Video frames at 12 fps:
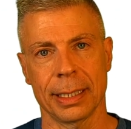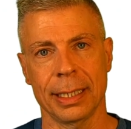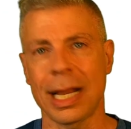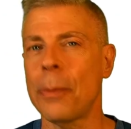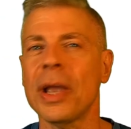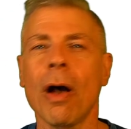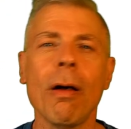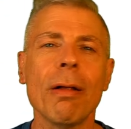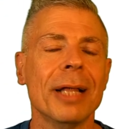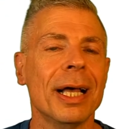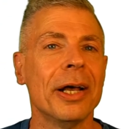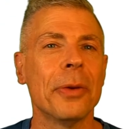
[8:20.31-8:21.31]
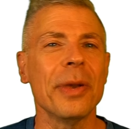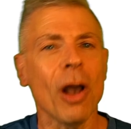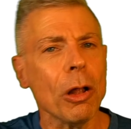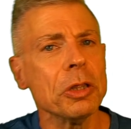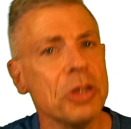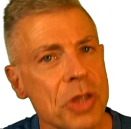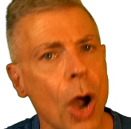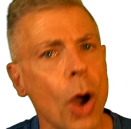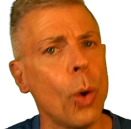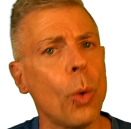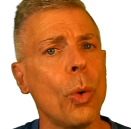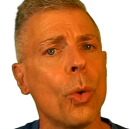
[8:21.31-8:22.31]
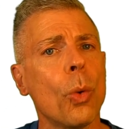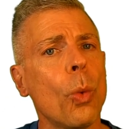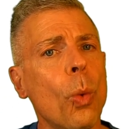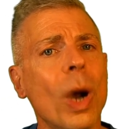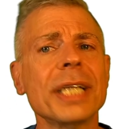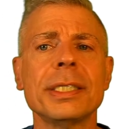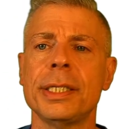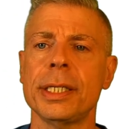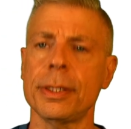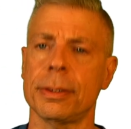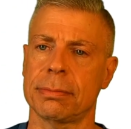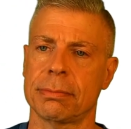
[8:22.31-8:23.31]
Now, we all know what to do.